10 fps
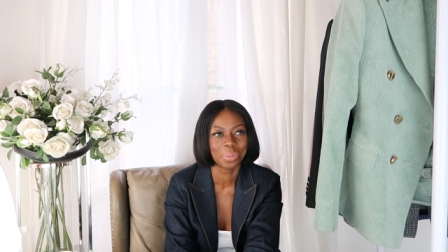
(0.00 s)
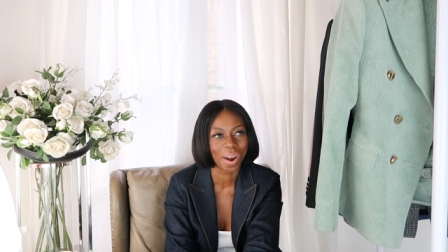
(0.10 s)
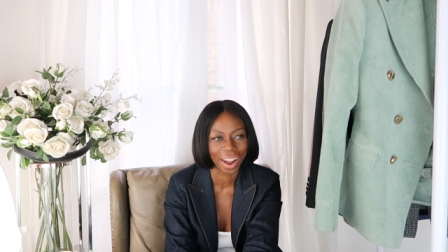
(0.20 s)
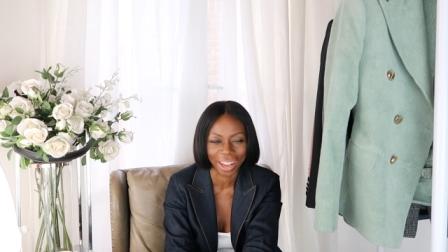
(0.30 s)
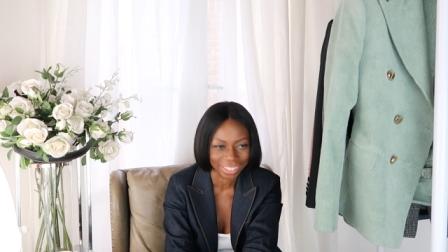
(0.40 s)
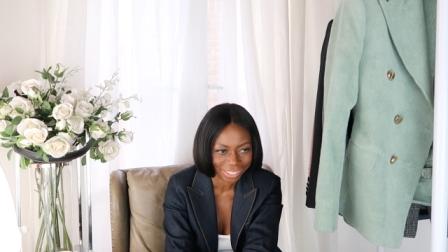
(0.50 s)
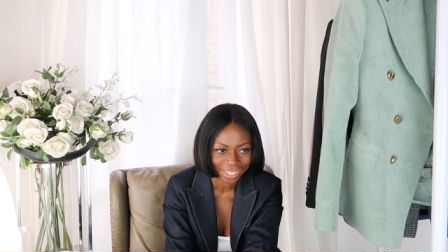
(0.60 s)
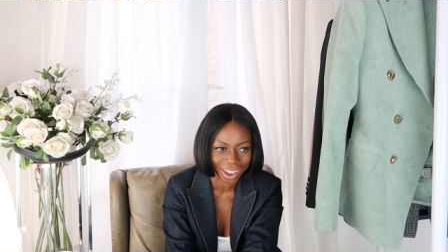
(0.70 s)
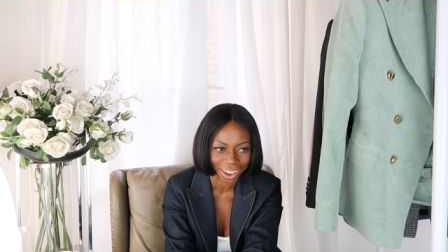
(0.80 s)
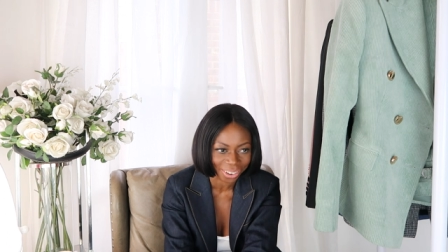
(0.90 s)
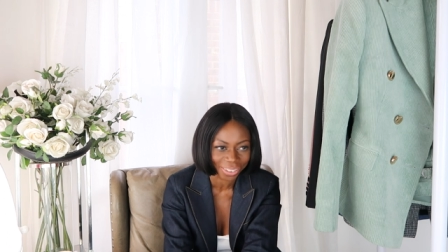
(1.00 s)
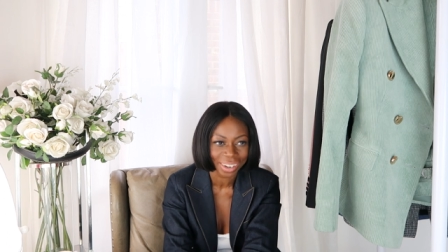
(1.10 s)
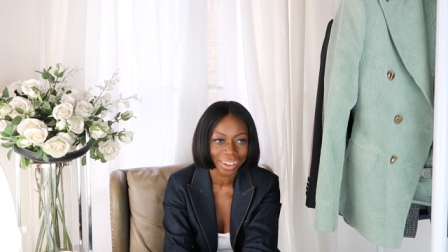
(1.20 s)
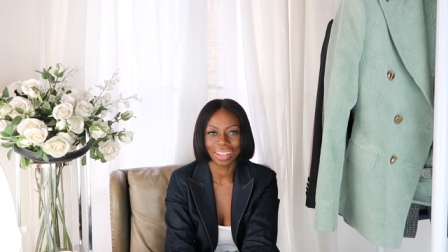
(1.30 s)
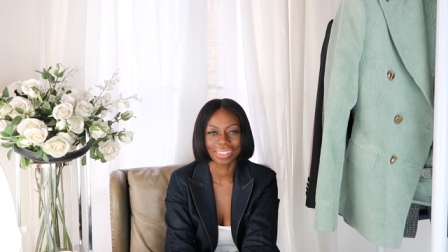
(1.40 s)
Why style?
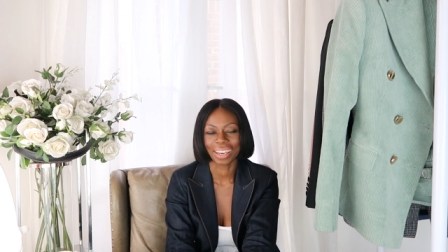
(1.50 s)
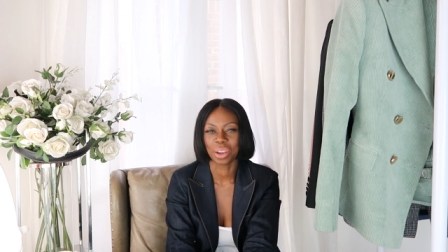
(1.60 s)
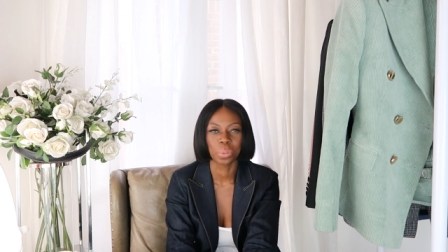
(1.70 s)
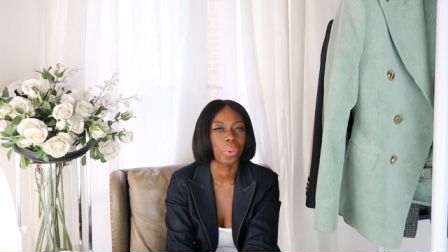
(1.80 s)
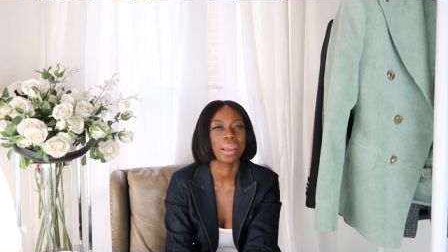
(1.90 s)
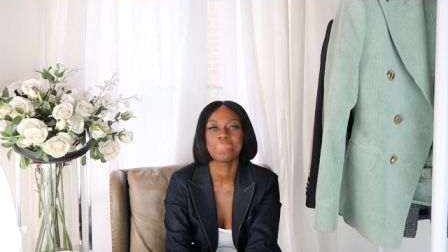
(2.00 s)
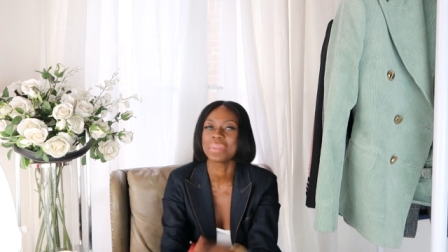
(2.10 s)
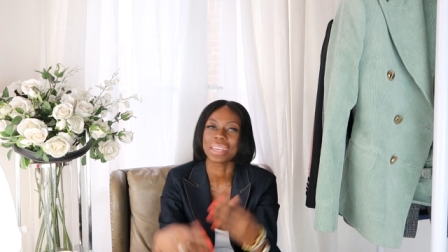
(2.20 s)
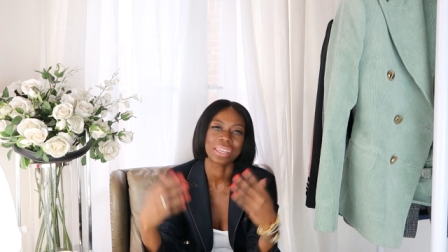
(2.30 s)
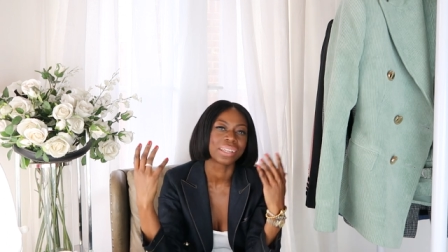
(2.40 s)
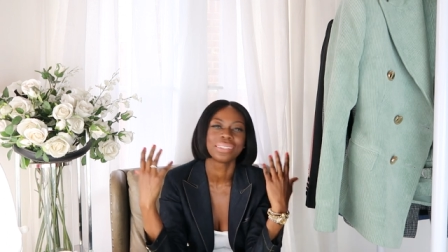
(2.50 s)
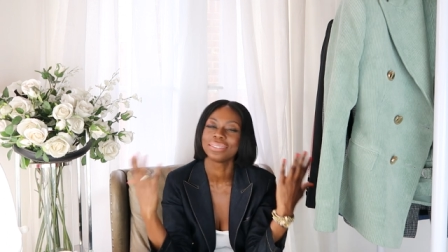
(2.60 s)
It's like, why me?